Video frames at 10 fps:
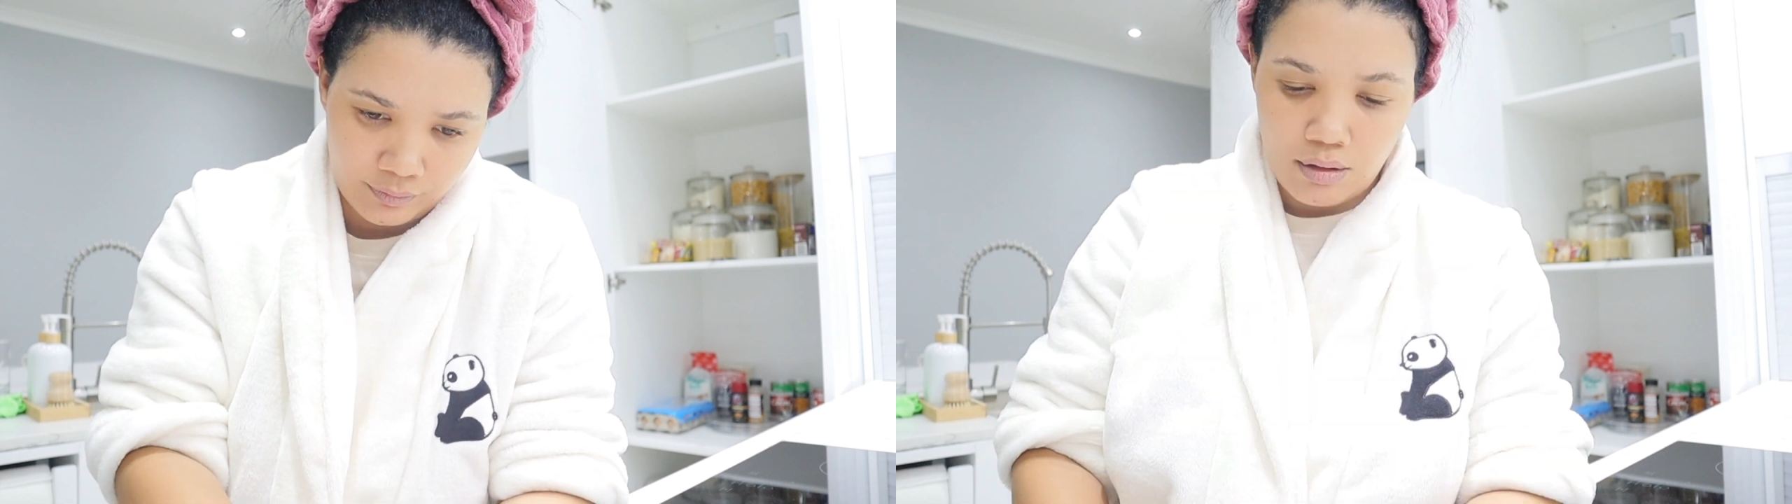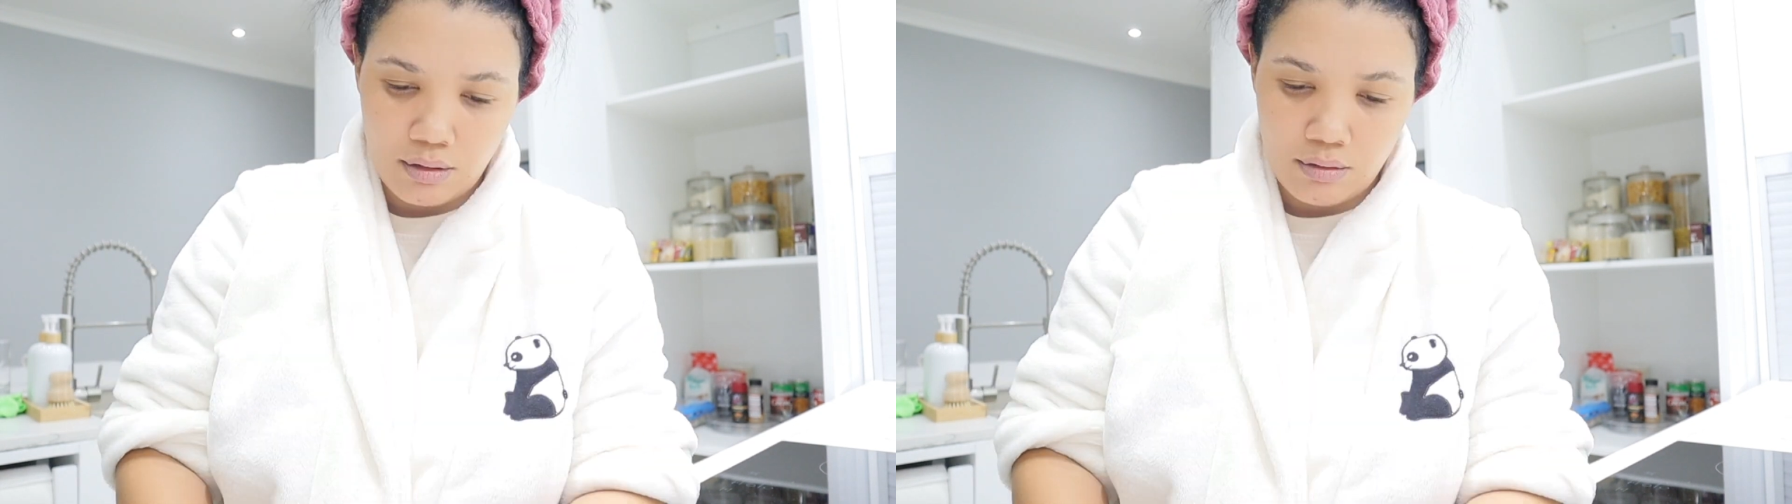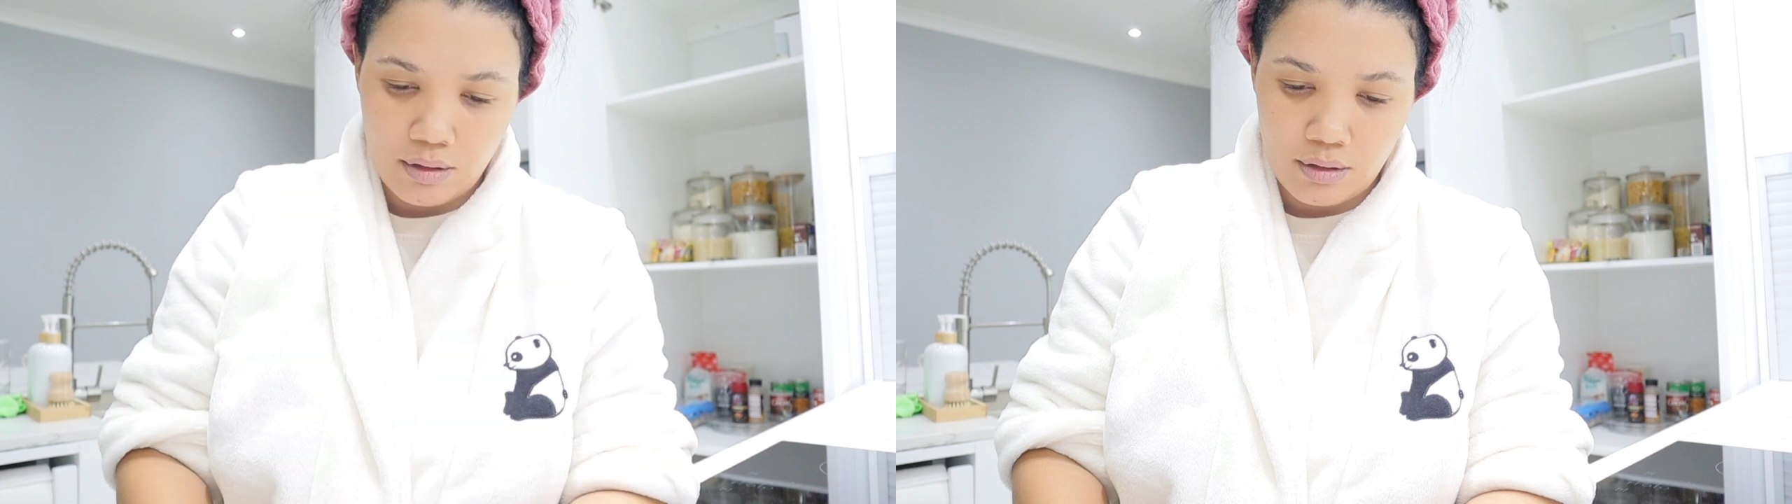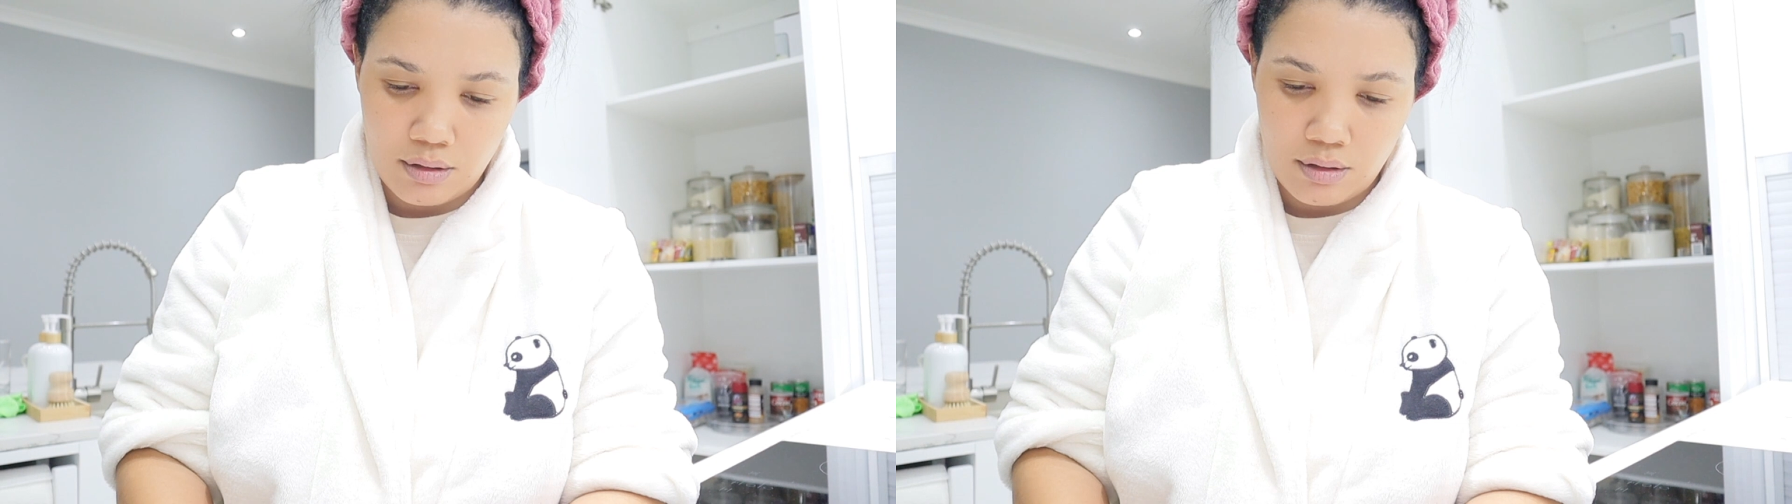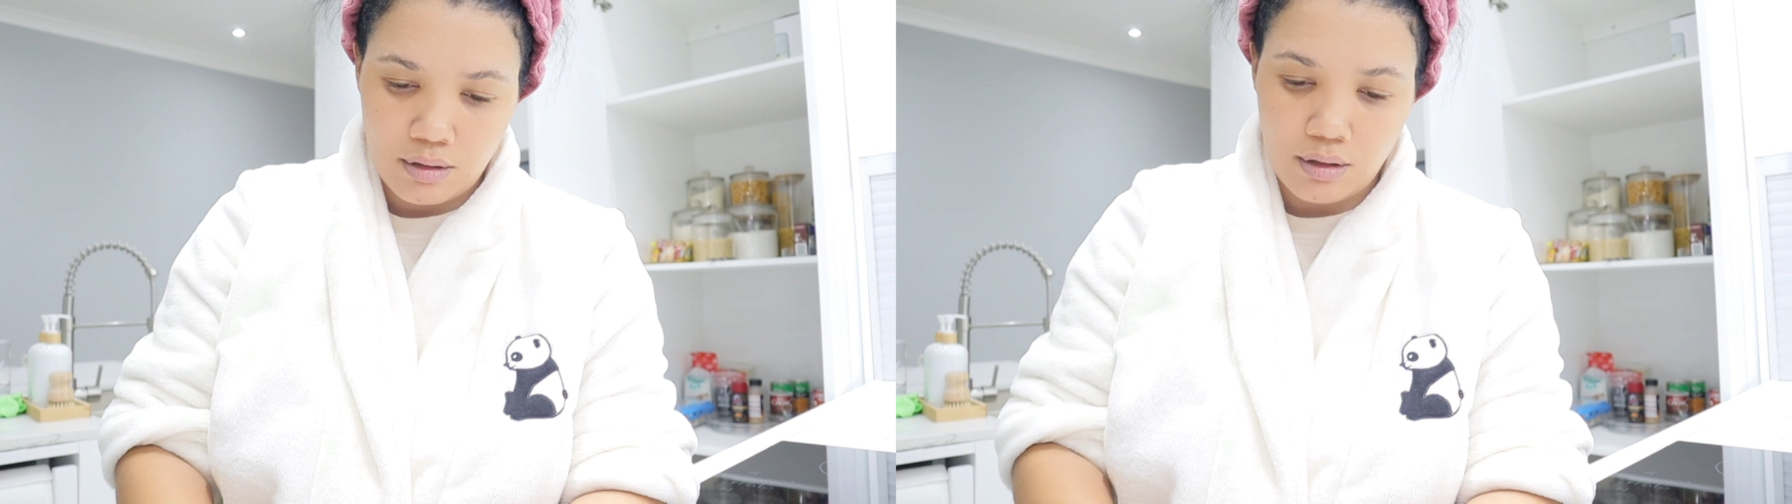We're only
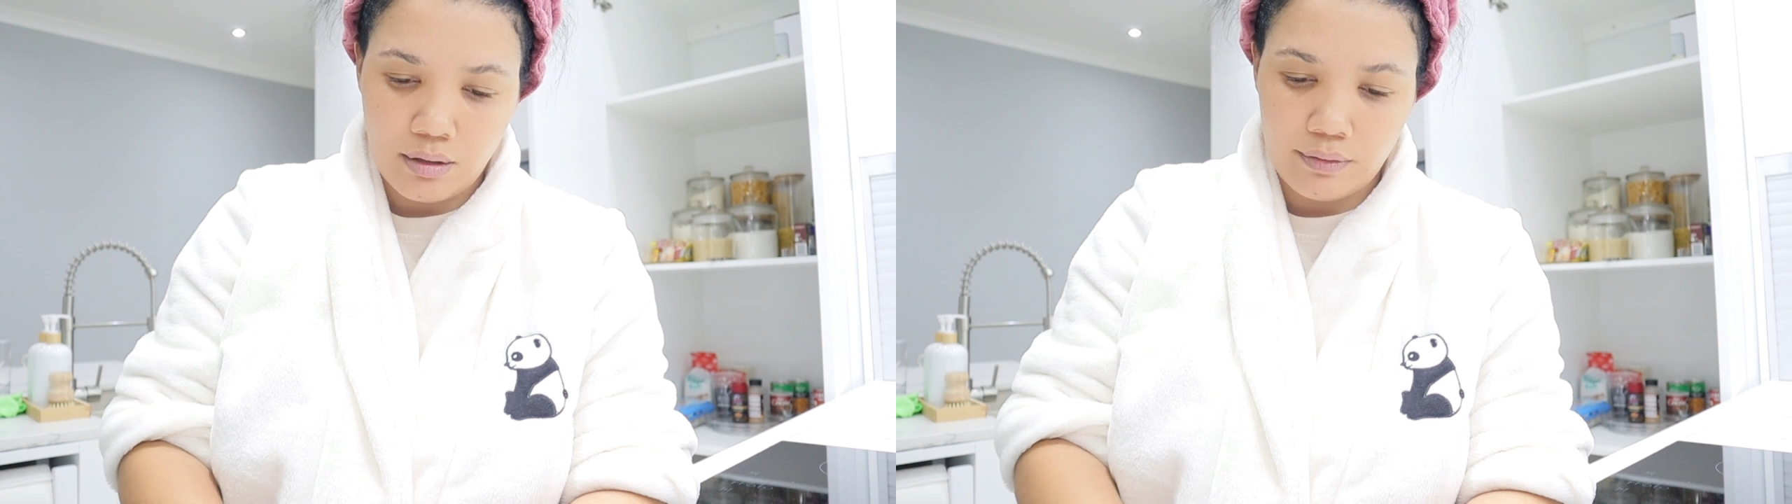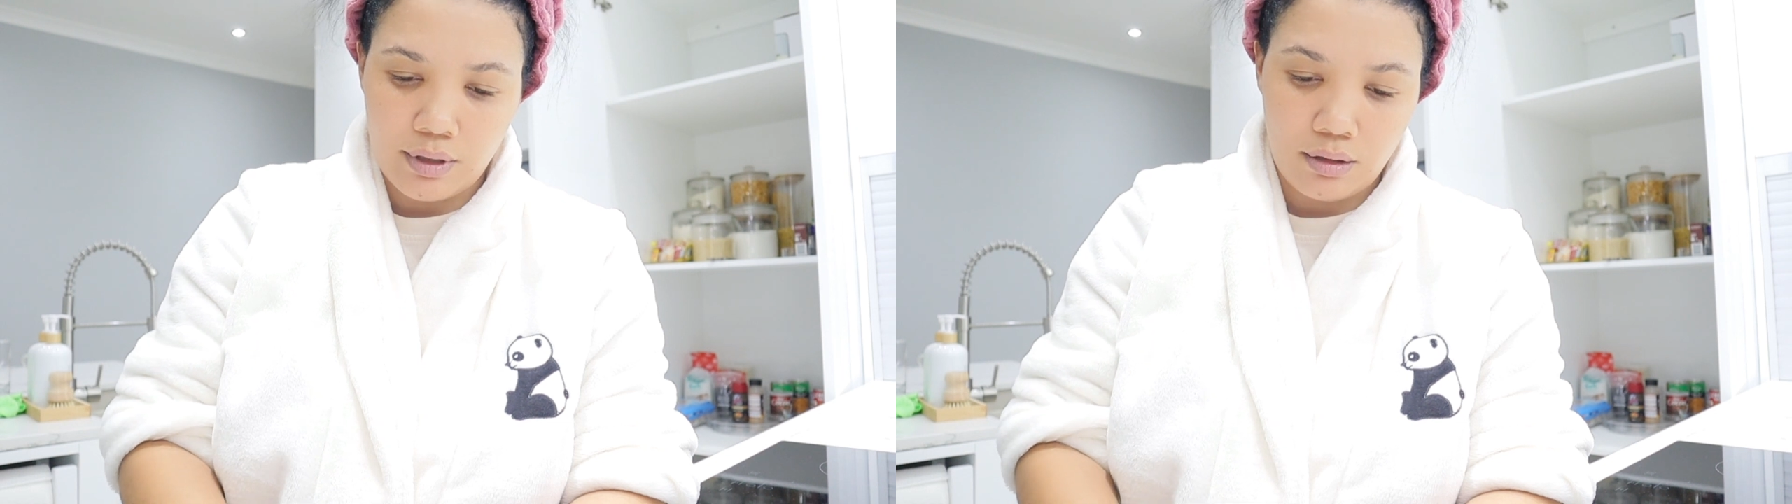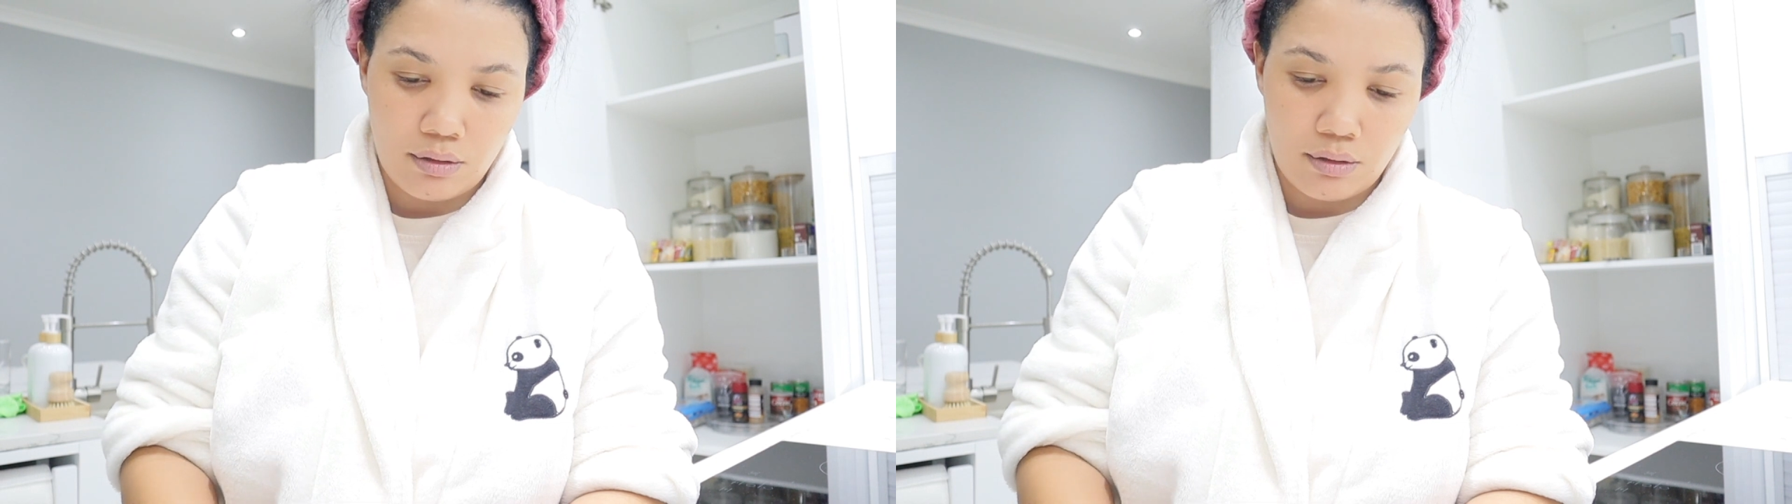delivering